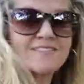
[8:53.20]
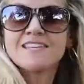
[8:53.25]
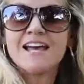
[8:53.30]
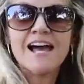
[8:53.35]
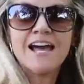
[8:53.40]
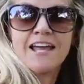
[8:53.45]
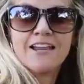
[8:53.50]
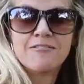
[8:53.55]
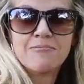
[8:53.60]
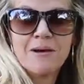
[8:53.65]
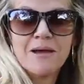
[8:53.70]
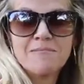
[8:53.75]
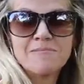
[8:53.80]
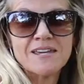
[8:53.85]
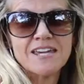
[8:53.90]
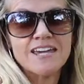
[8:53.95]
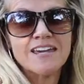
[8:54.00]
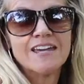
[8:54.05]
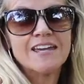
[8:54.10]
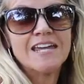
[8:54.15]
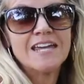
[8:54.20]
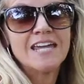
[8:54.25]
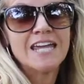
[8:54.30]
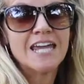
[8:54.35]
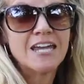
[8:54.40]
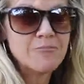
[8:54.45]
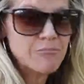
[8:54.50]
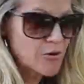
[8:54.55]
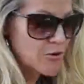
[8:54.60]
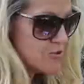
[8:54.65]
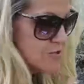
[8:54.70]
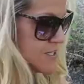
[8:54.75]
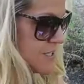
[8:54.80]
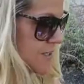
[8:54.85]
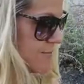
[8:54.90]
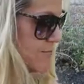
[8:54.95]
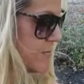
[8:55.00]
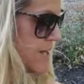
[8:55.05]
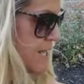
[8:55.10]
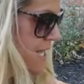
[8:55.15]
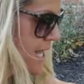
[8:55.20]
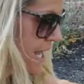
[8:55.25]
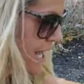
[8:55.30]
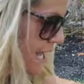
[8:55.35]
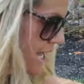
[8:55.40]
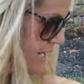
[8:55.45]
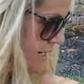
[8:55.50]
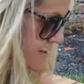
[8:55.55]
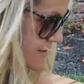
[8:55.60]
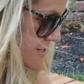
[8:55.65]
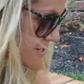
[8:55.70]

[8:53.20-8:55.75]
signed by me in person. And